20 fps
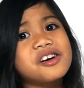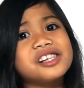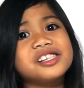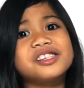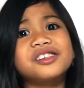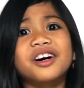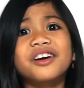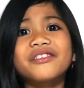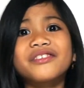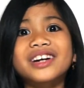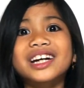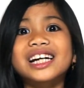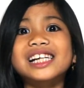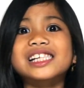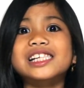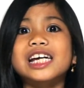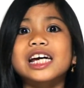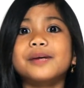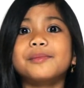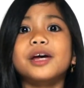and don't forget
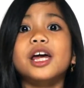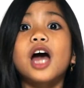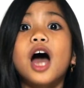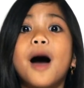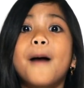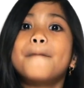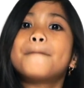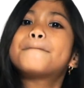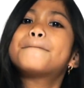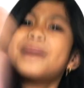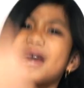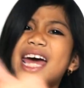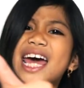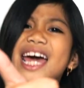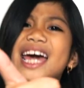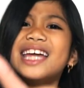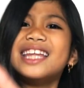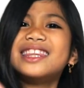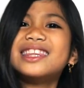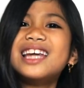to give me a
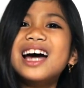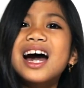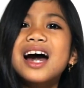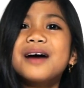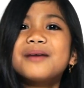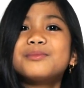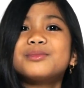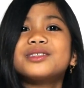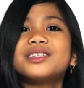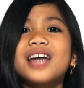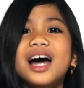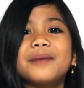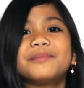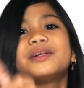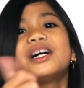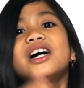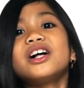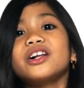big thumbs up.